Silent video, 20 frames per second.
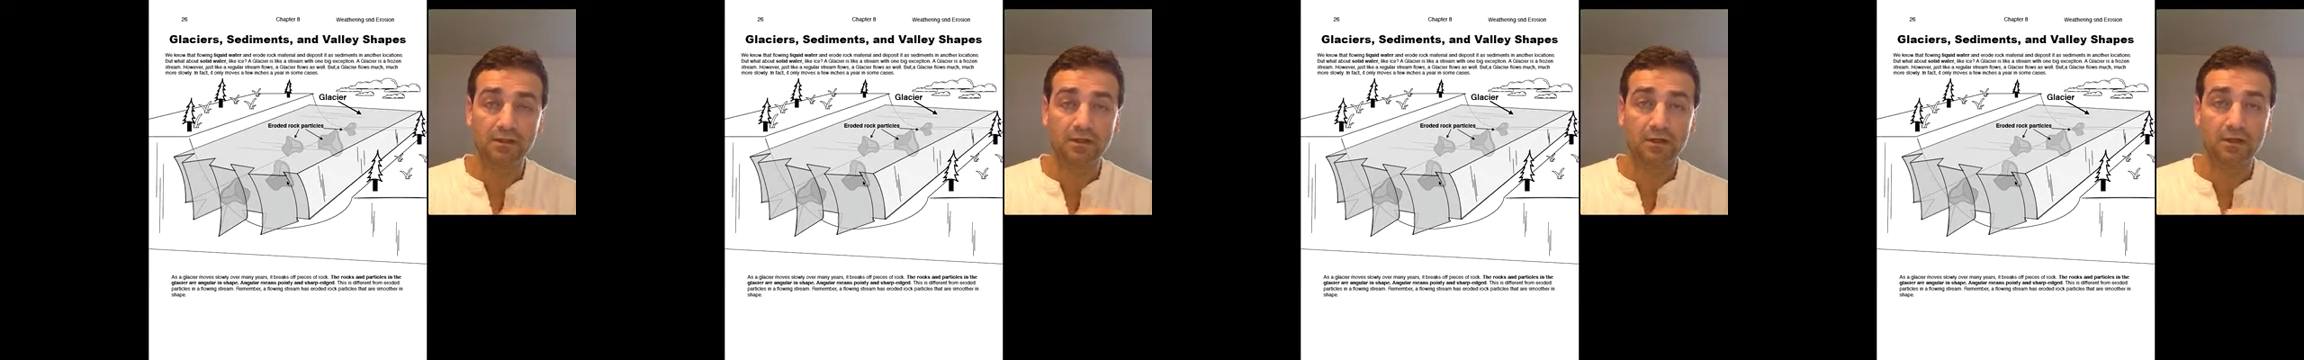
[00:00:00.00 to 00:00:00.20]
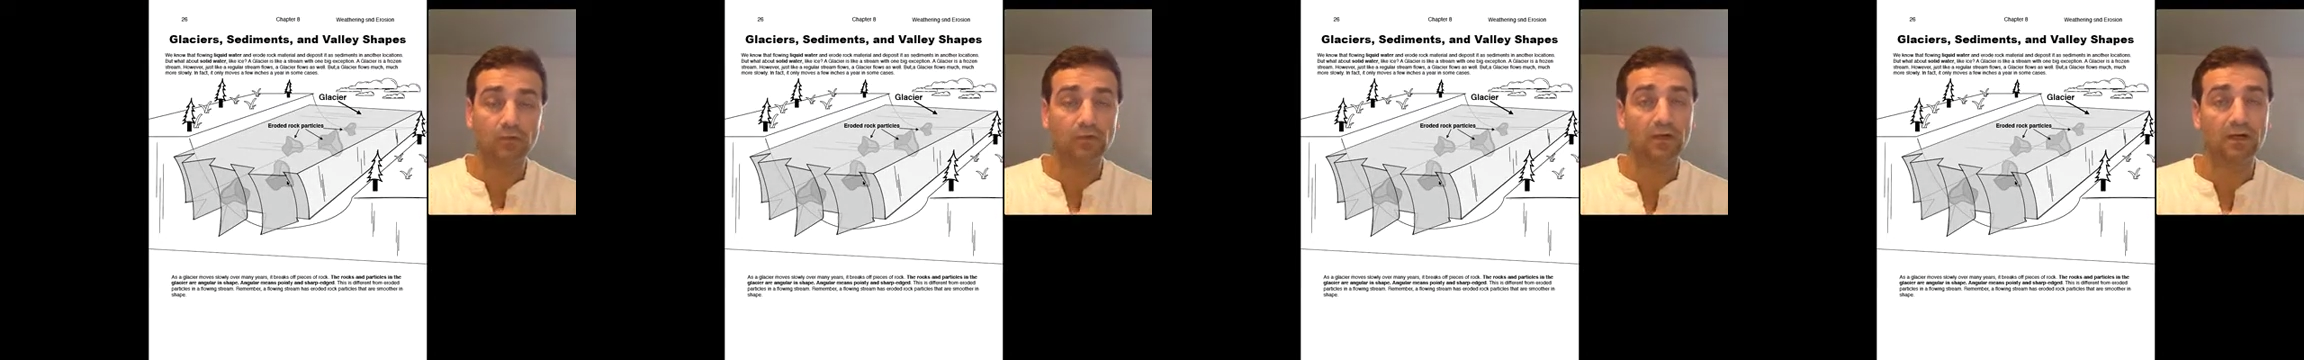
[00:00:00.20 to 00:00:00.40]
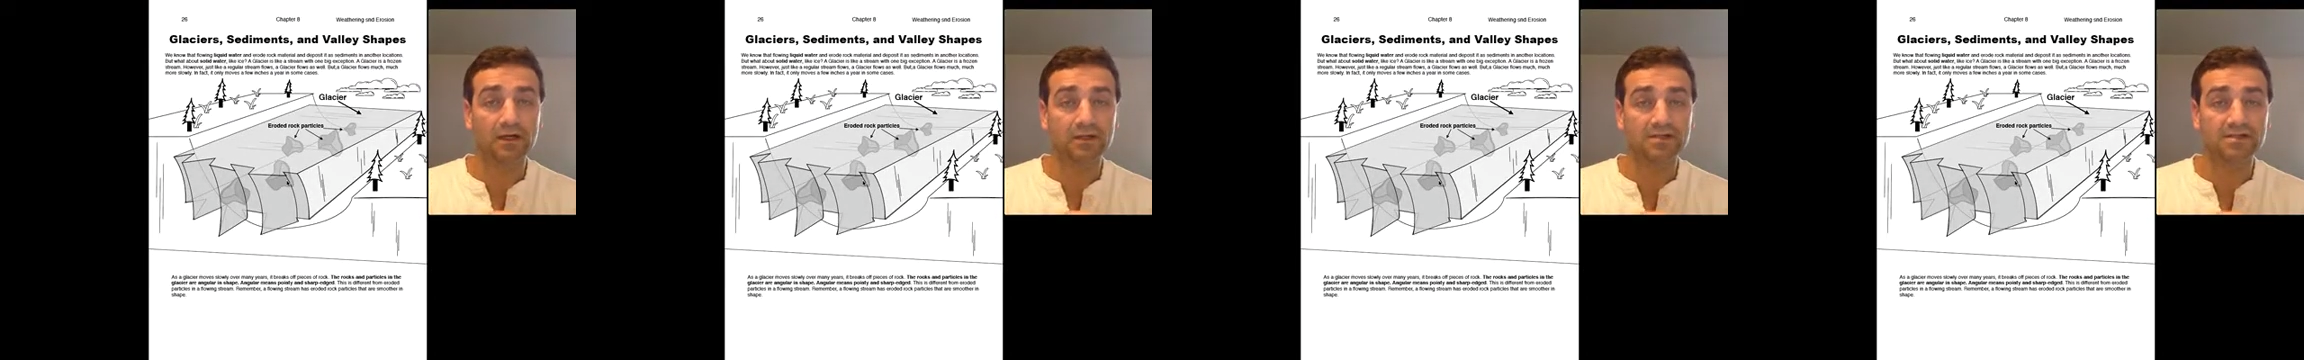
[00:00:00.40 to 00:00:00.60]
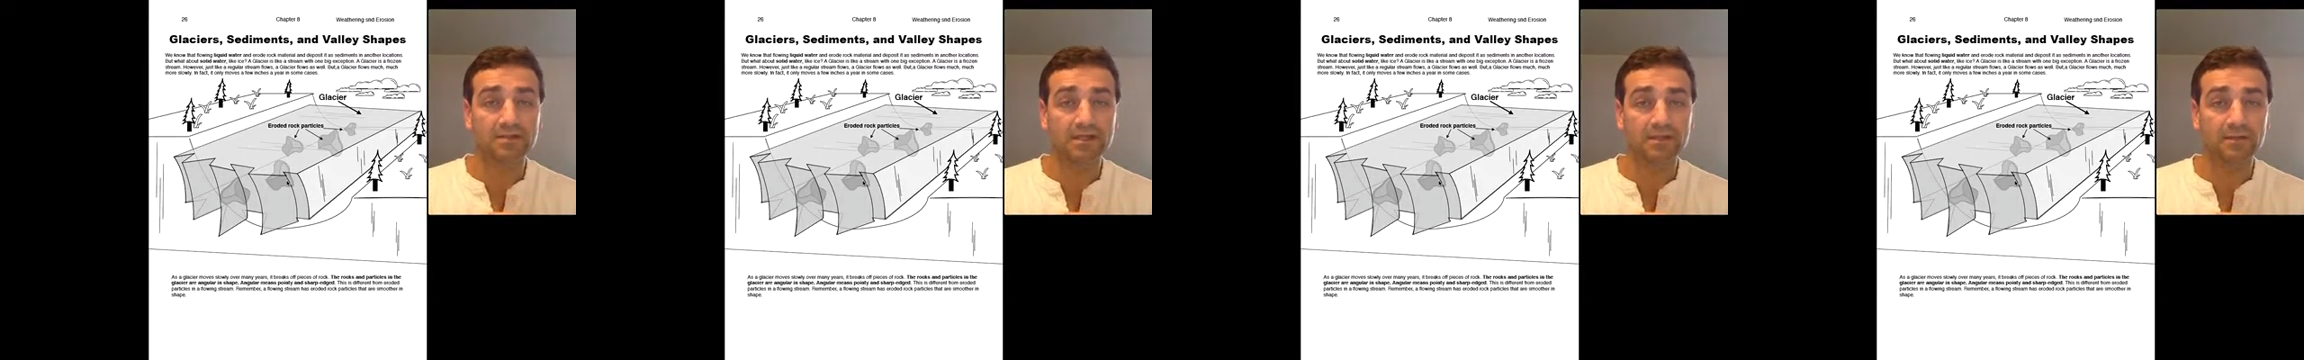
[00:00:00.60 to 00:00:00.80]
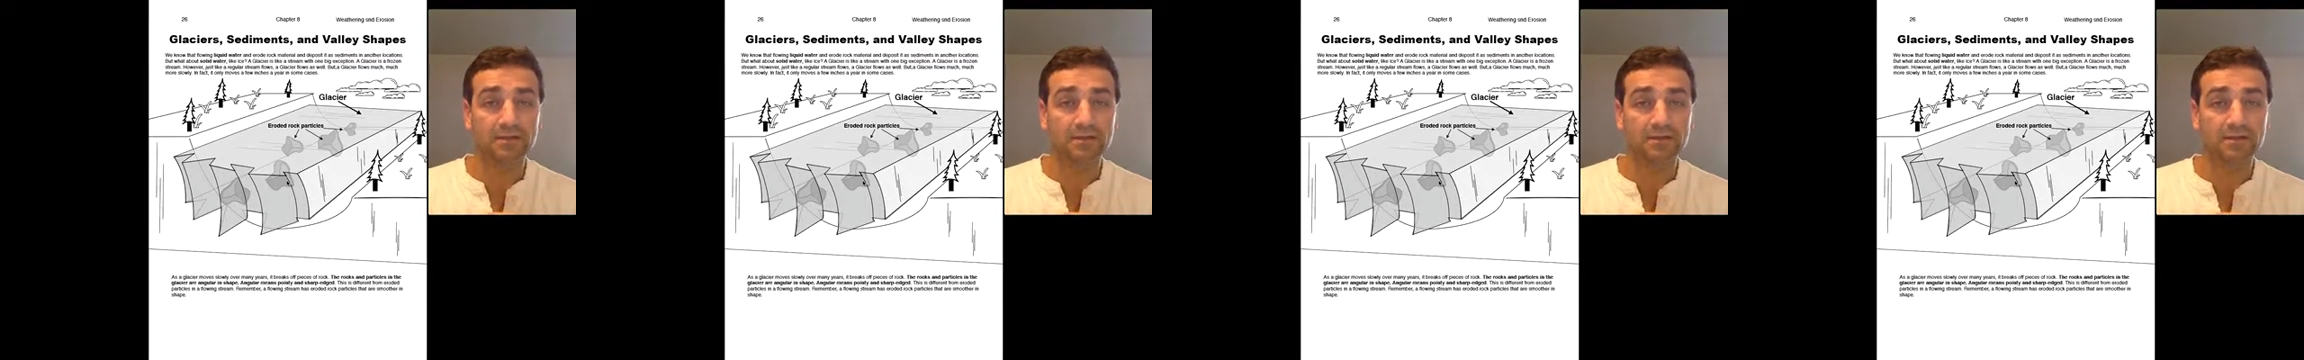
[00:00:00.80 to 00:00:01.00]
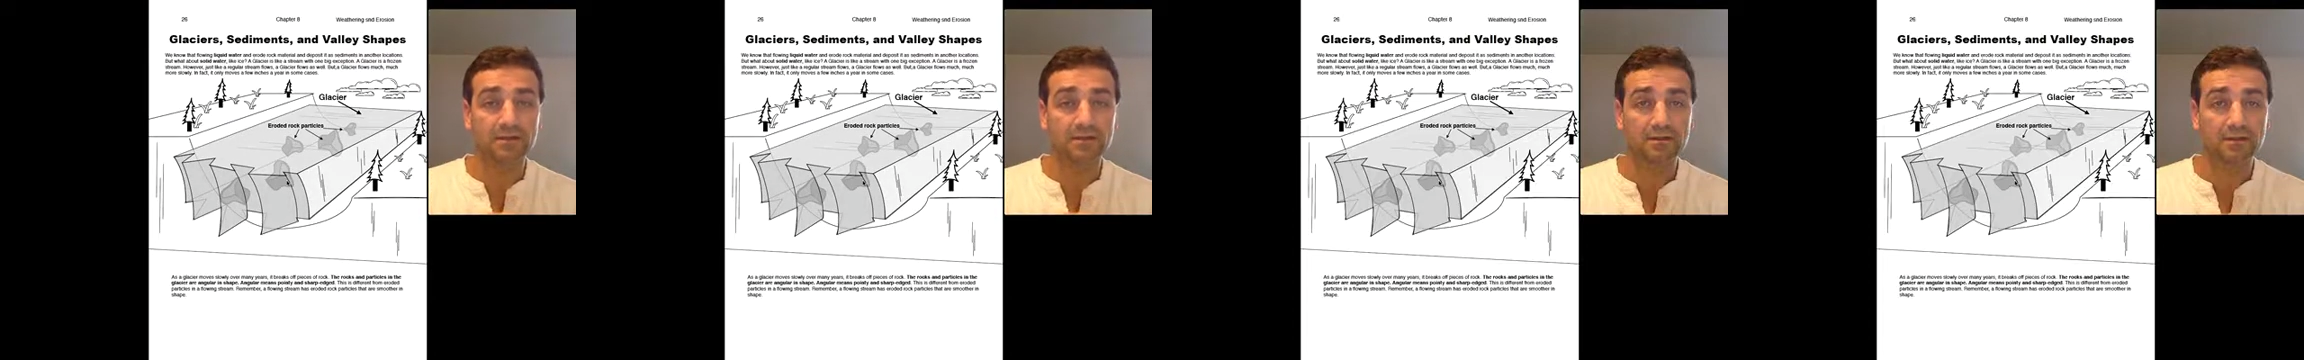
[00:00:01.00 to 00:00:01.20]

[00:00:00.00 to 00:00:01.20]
a rock sediment.